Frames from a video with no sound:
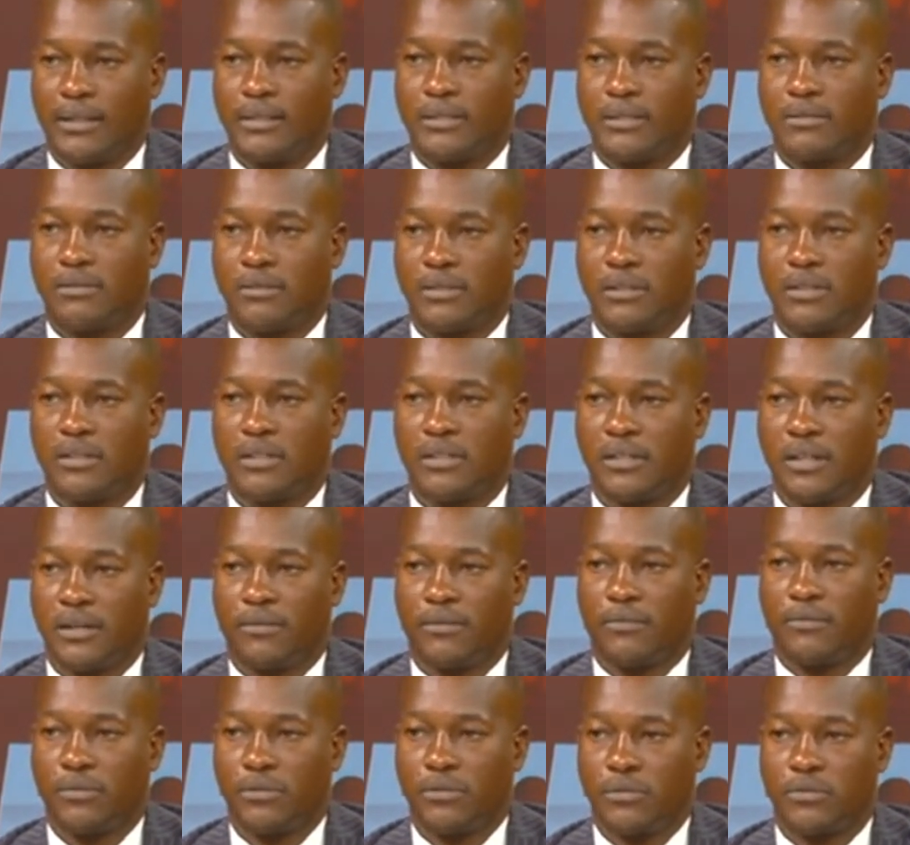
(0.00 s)
It's really
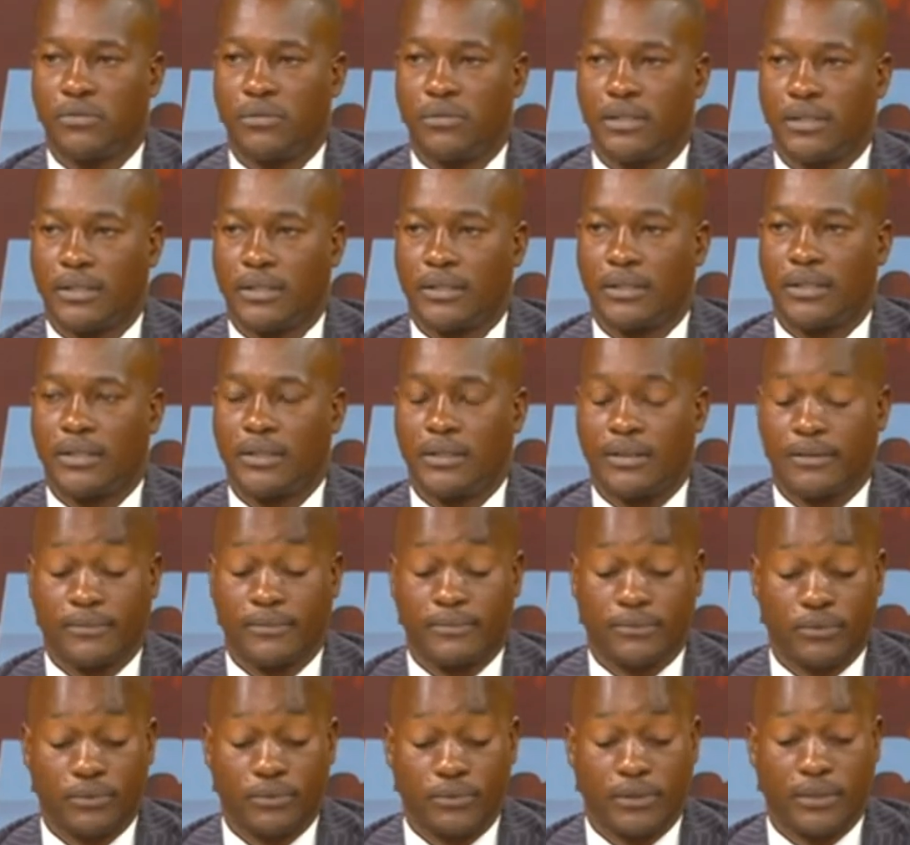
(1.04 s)
unfortunate uh,
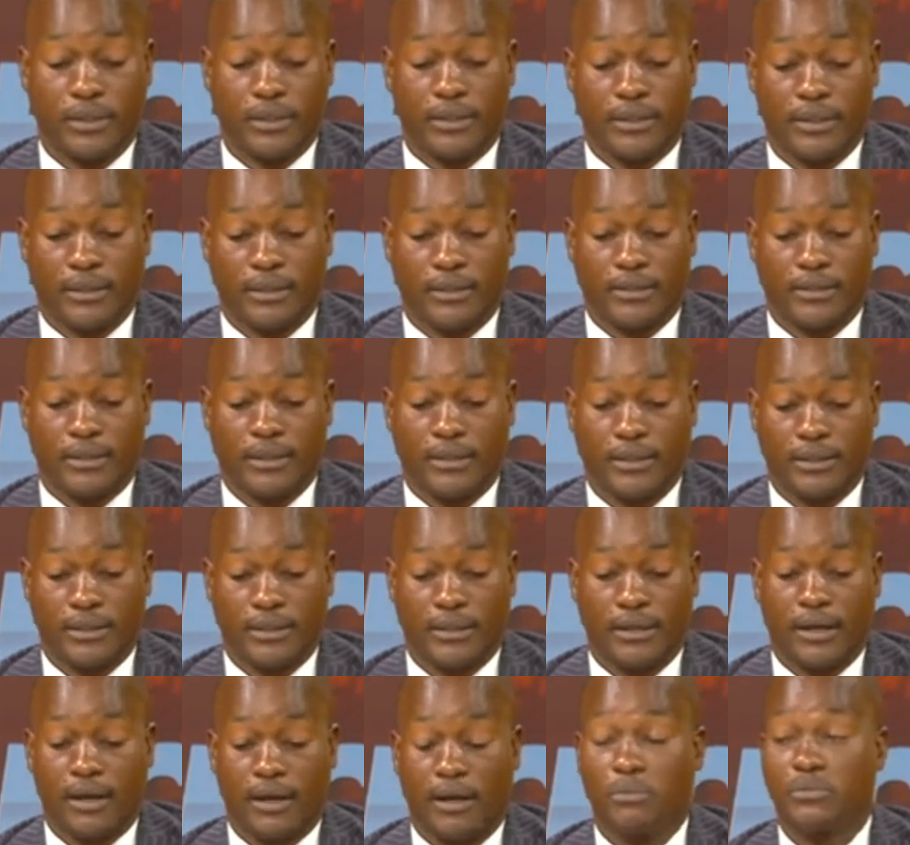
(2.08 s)
to hear that
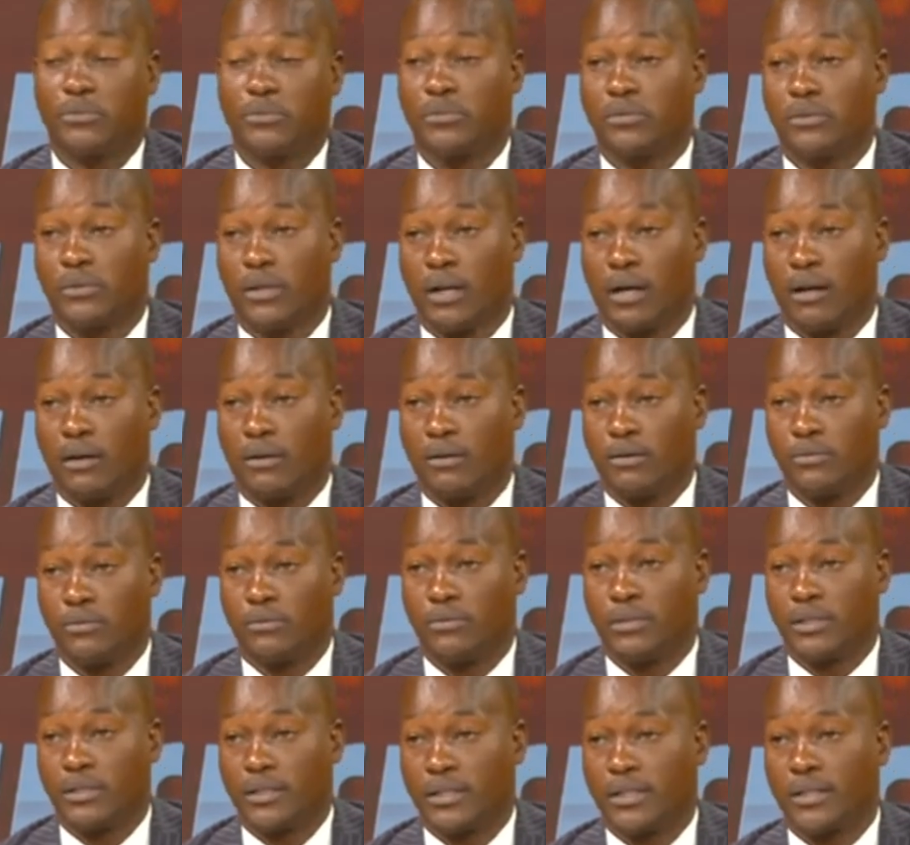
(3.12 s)
uh, up to now
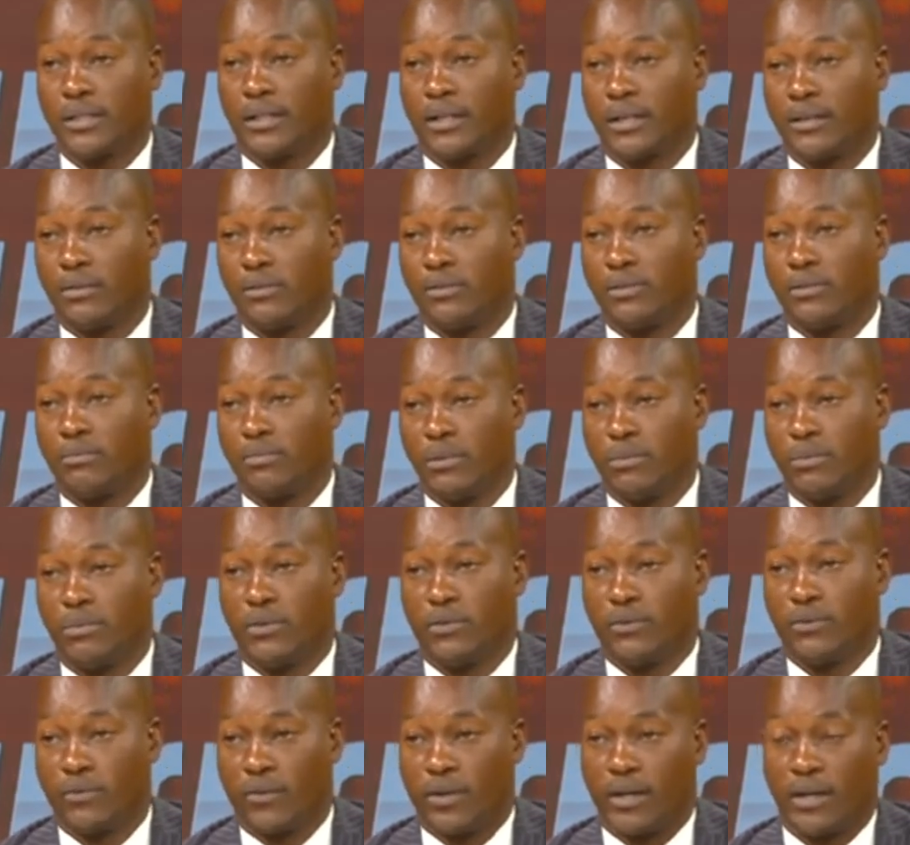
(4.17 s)
we still cannot be able
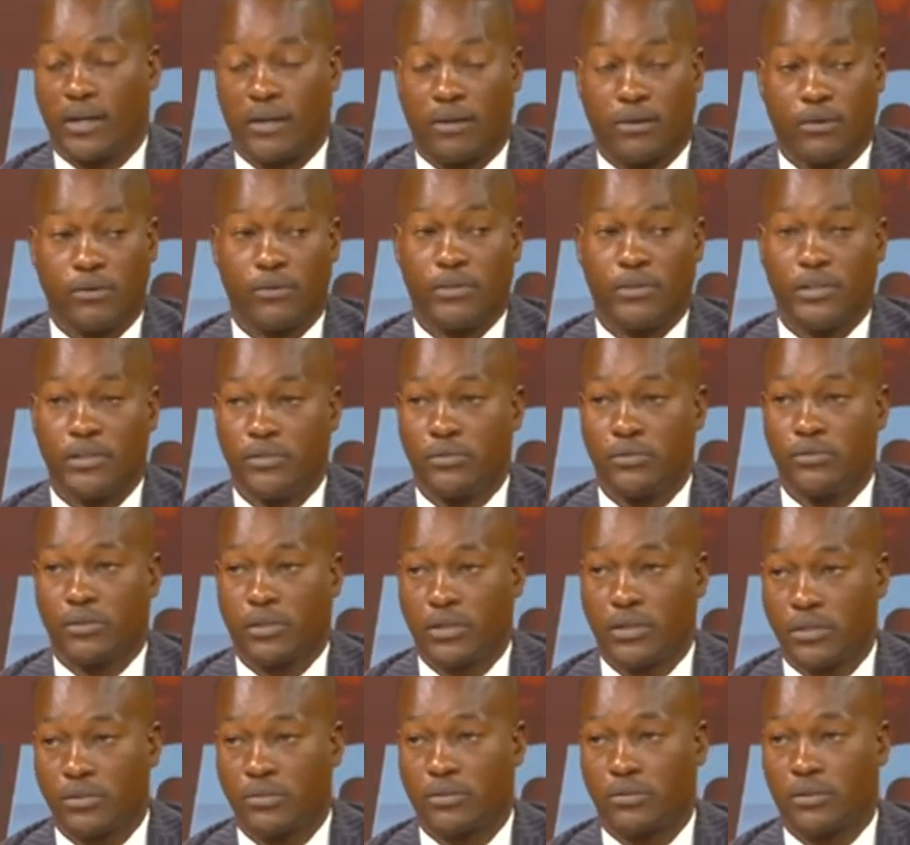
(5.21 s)
to fund our own
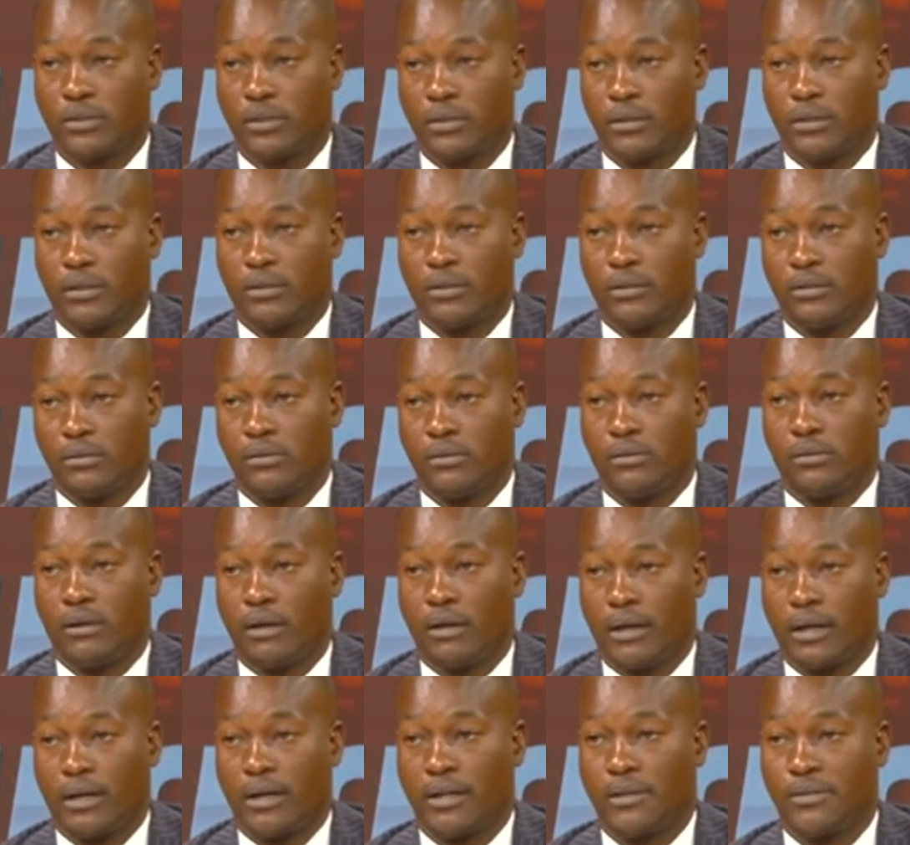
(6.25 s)
education you know,
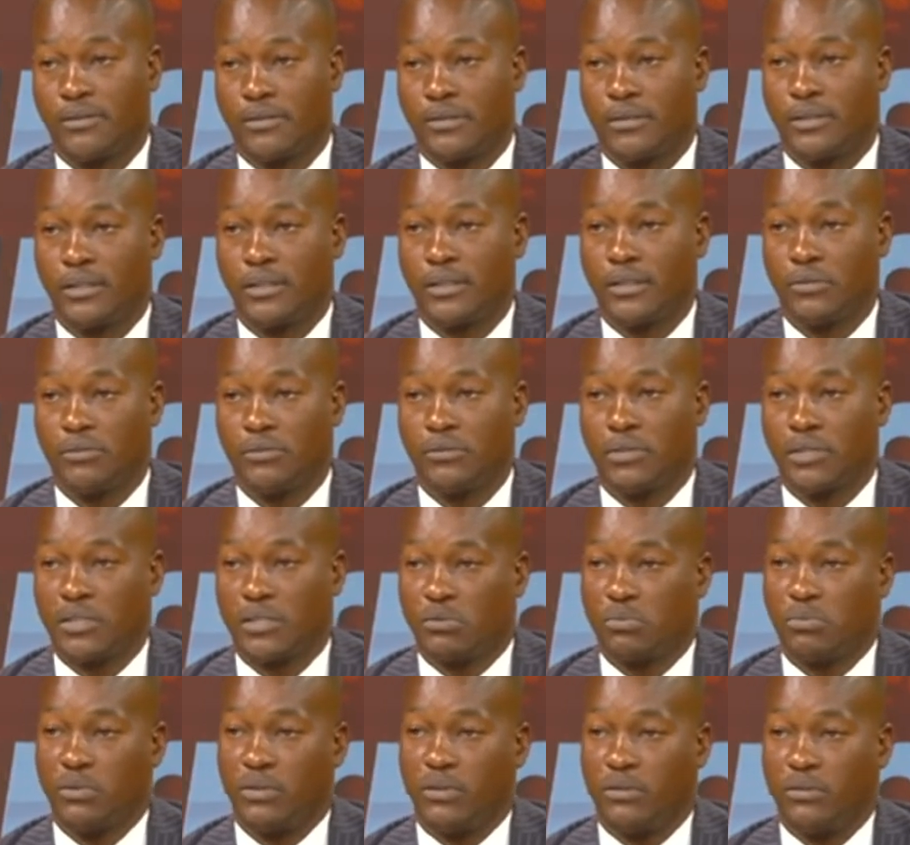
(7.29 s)
a country which
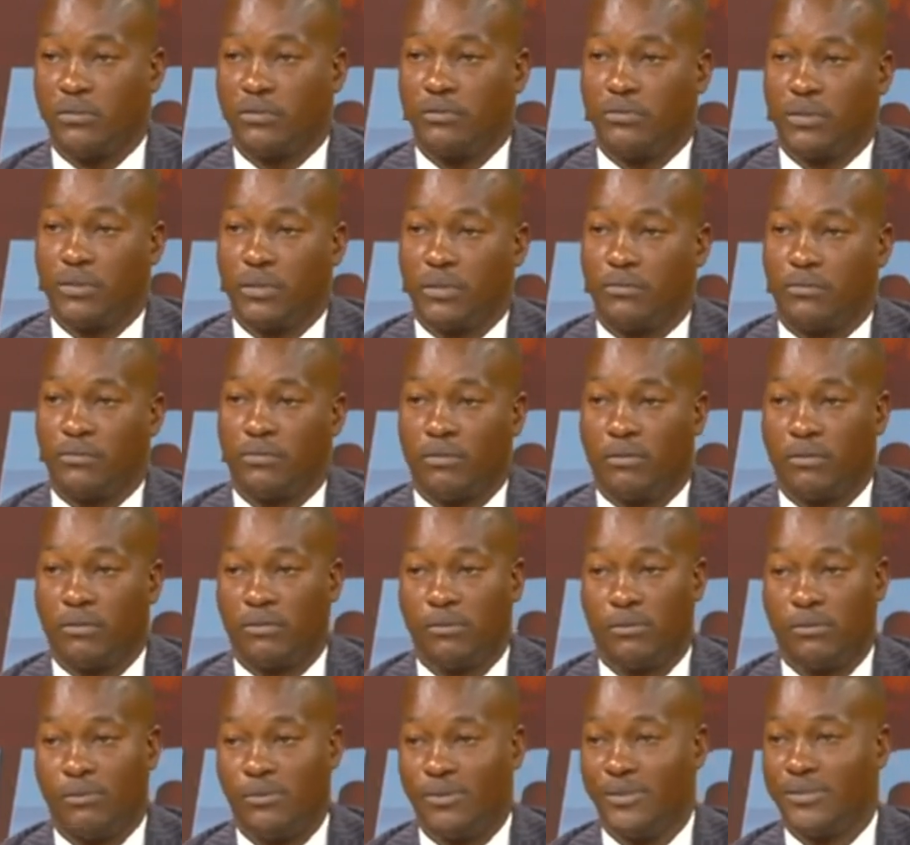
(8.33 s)
has been free
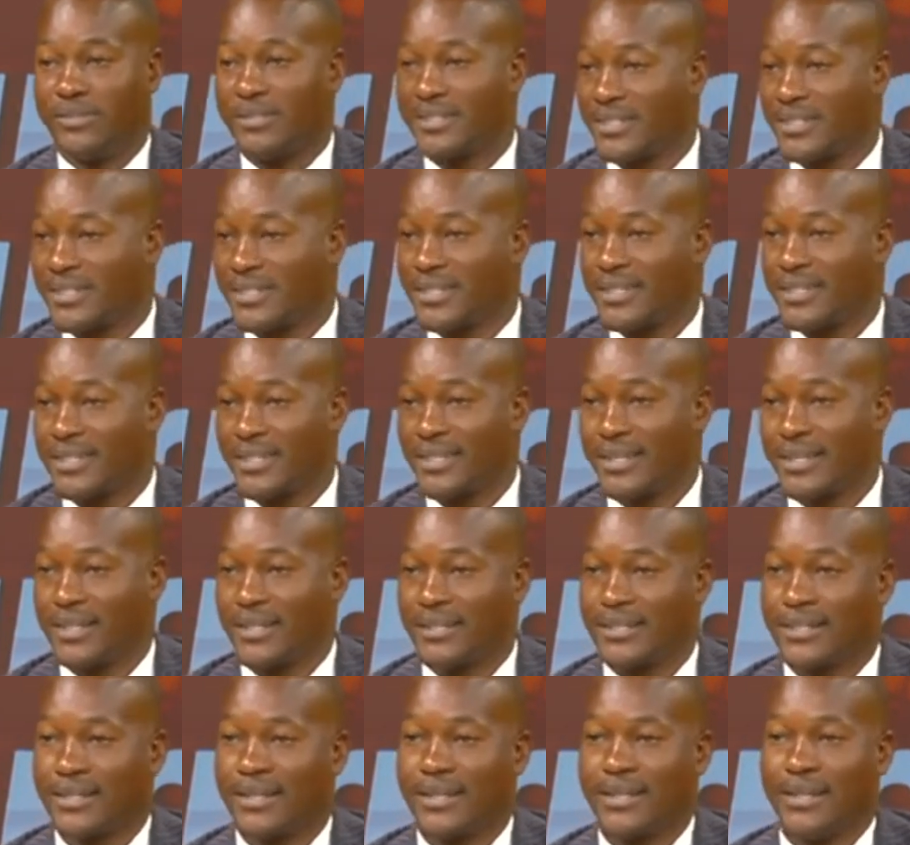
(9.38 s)
for almost 60
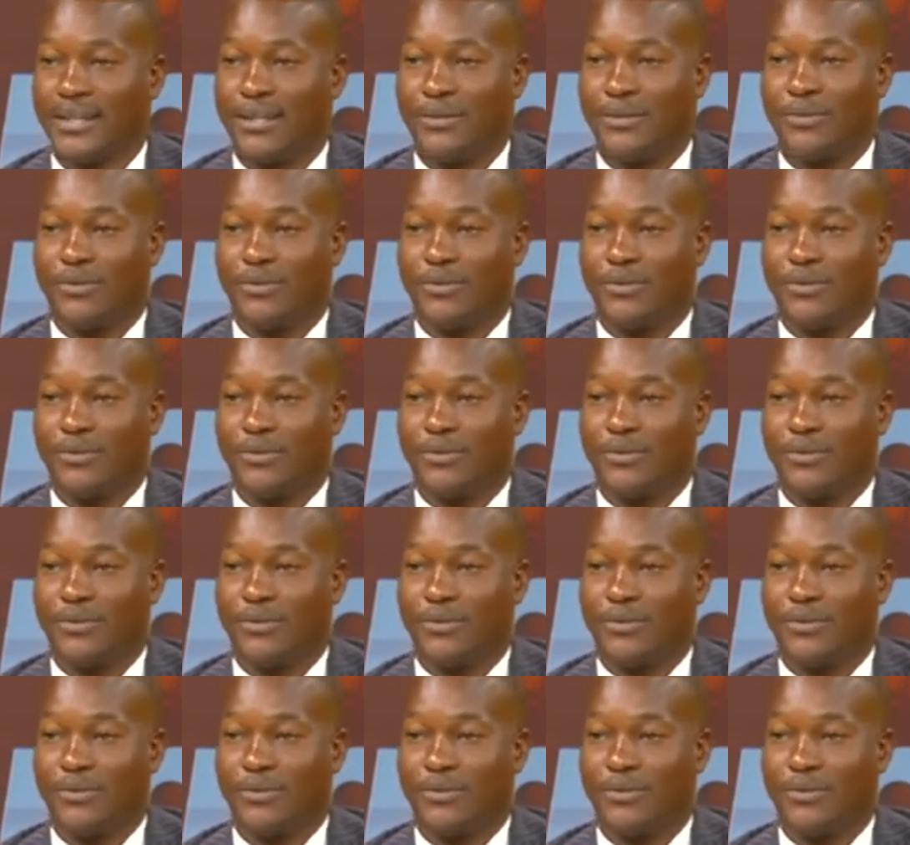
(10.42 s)
years, mm -hmm.